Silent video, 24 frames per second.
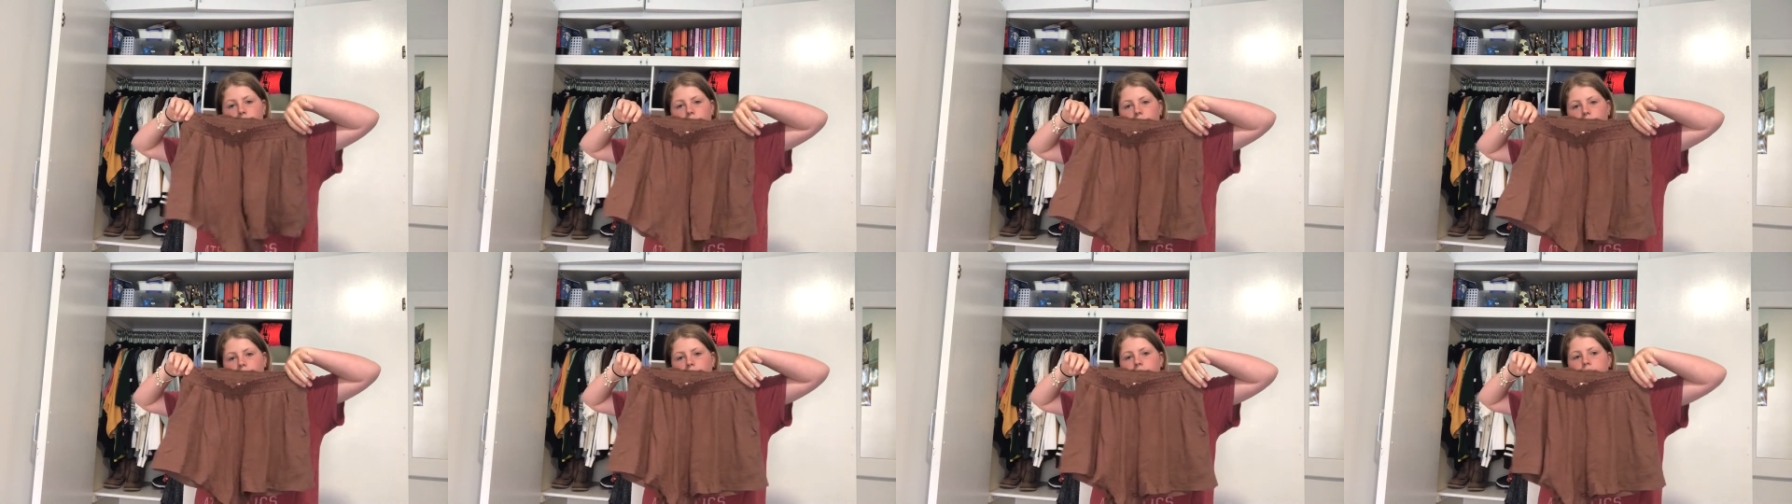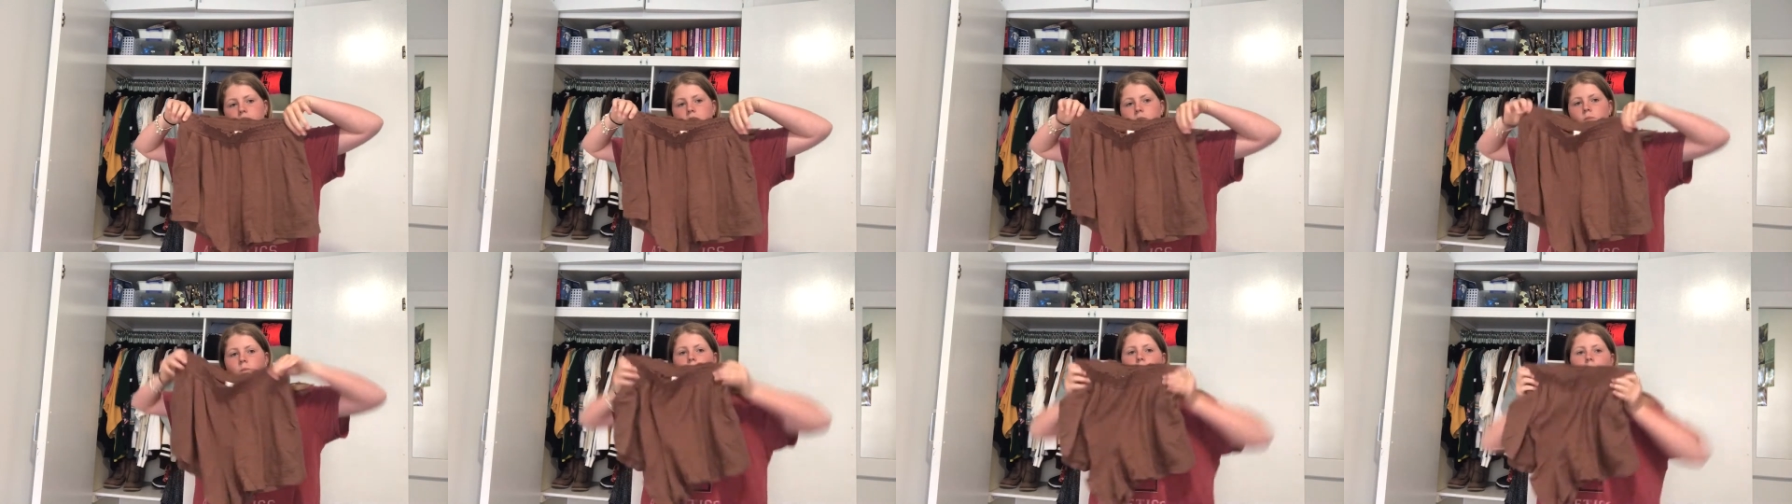
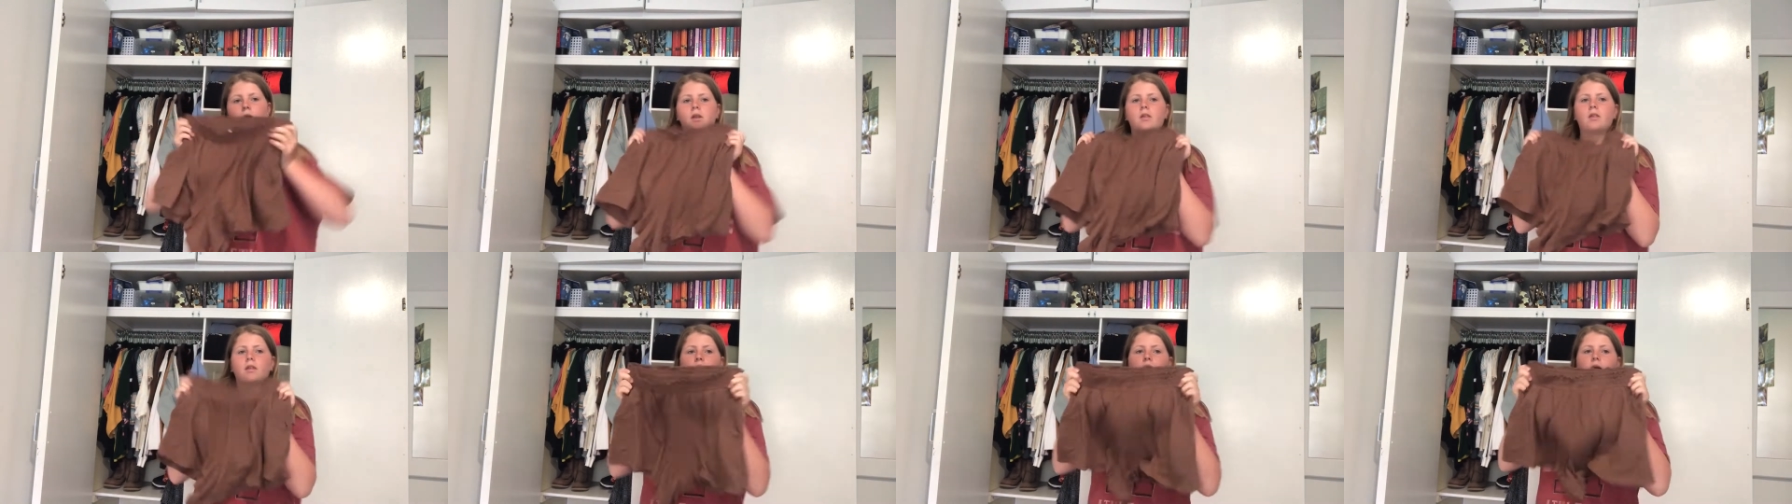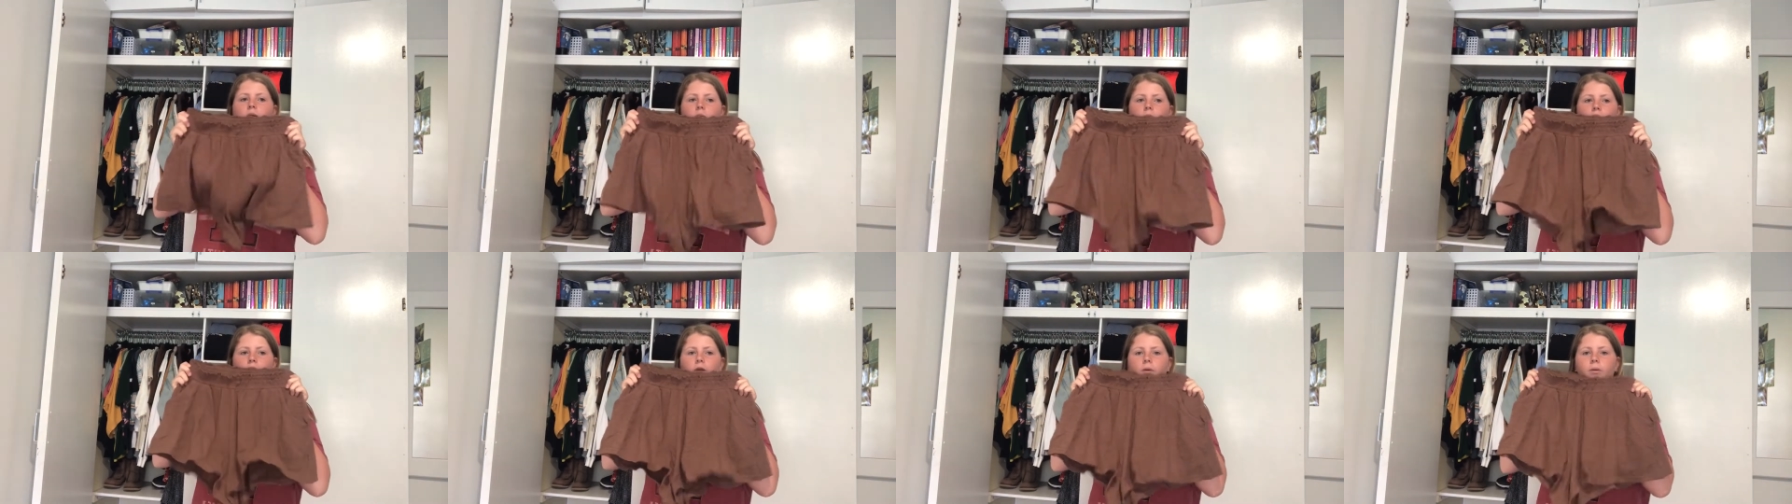ones. I
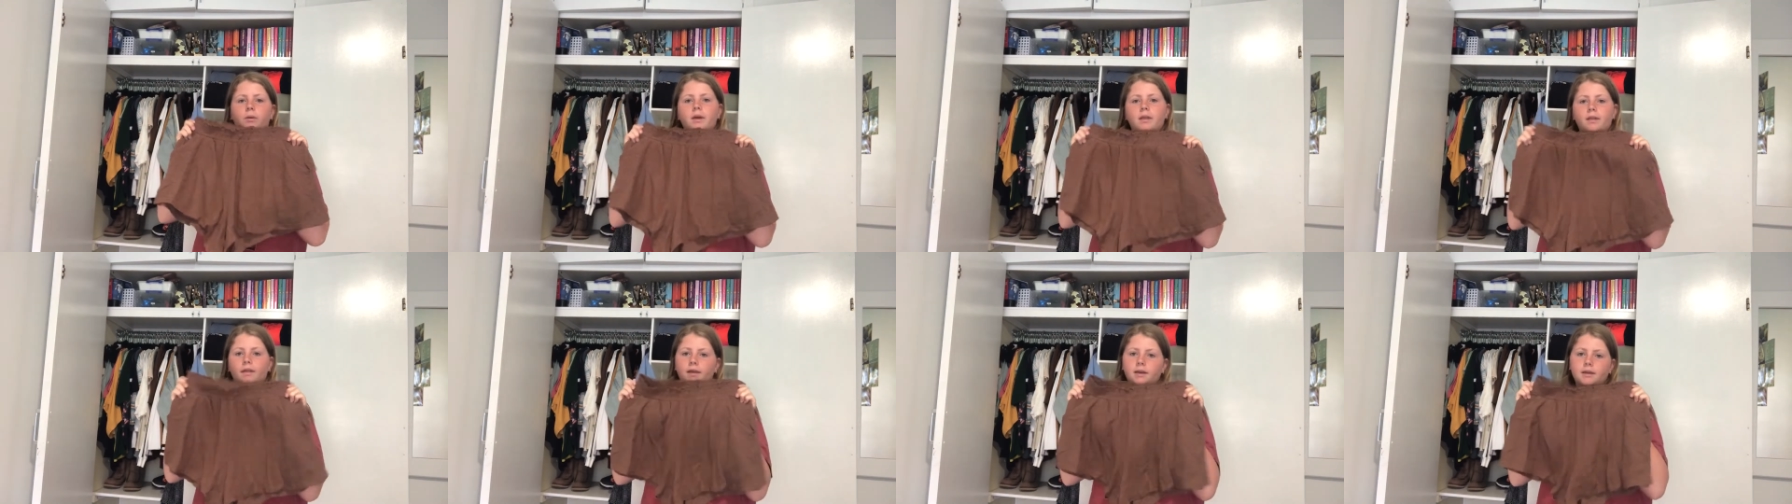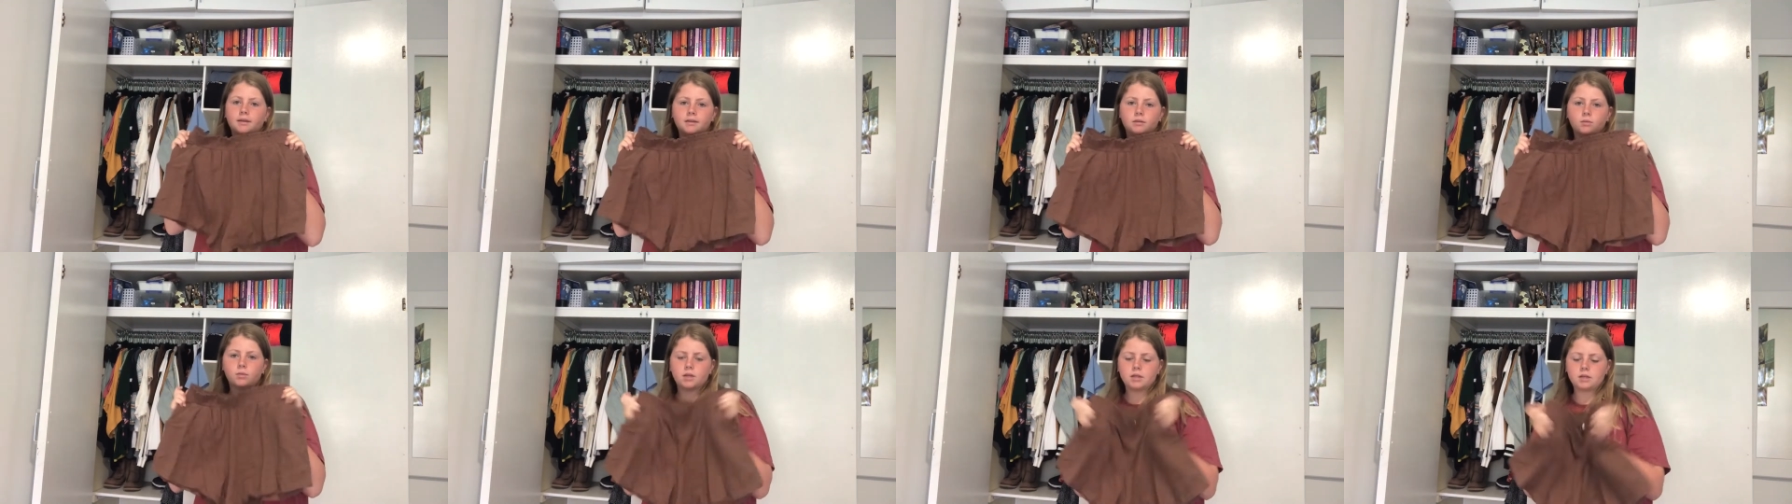think I'm gonna wear
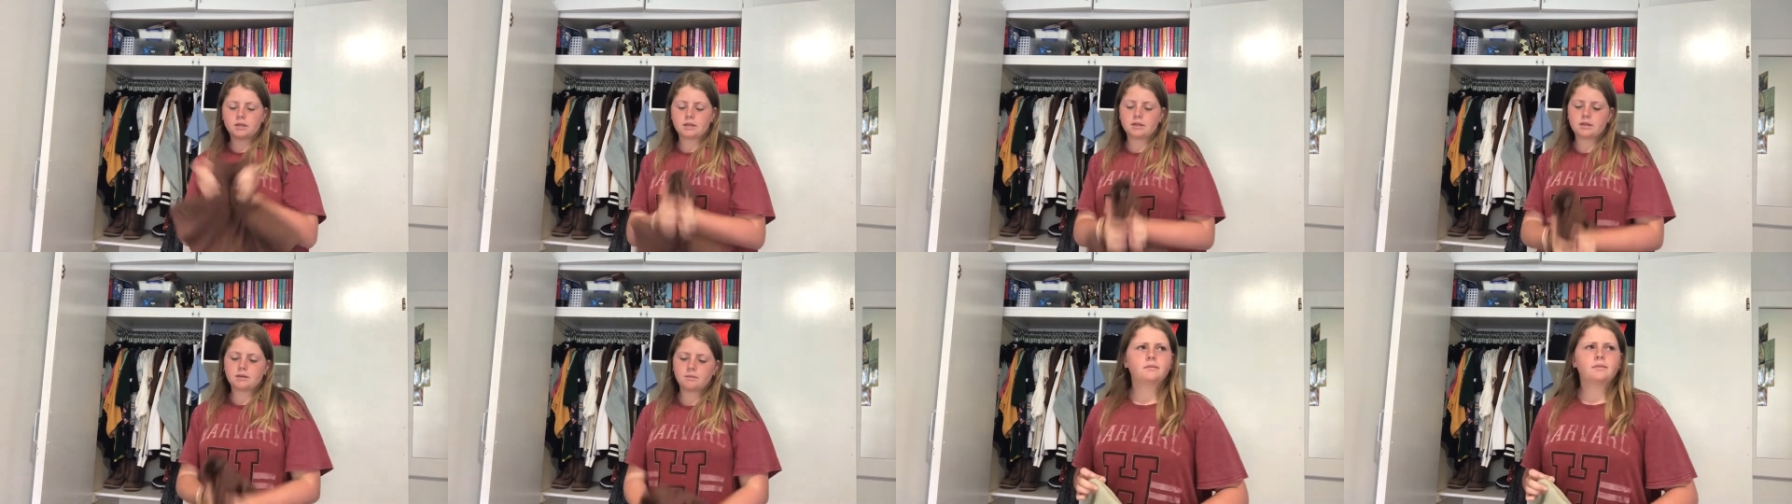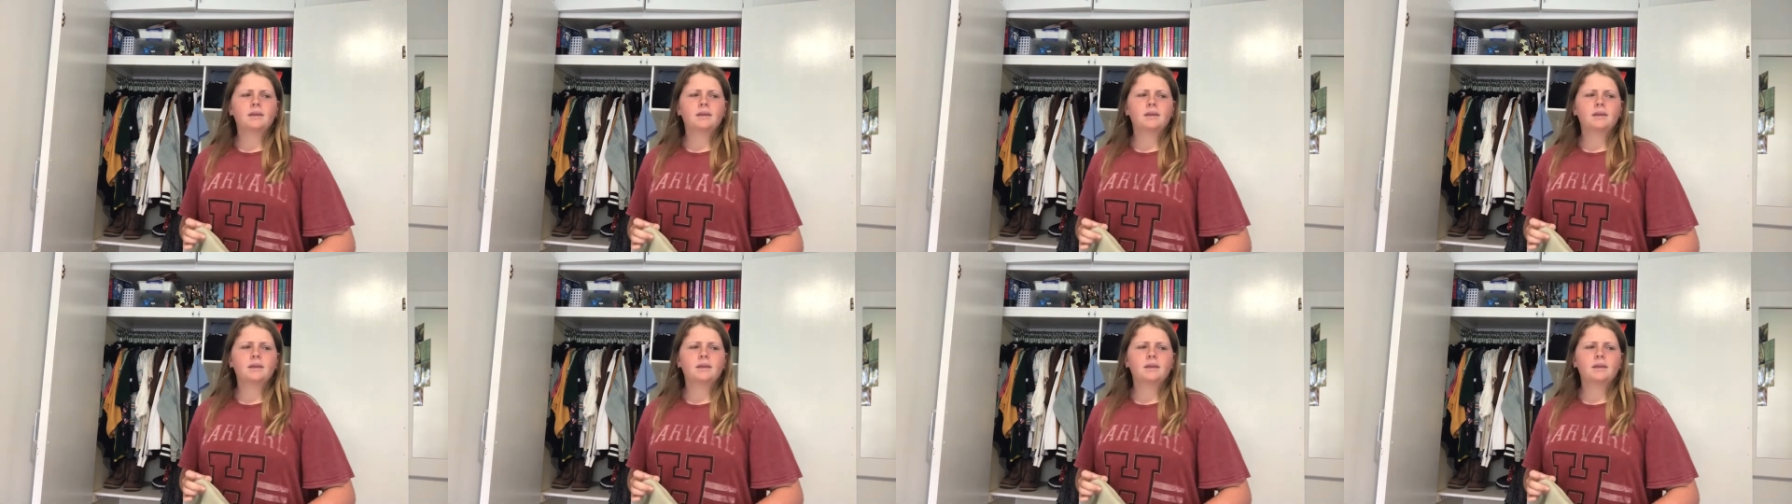these ones.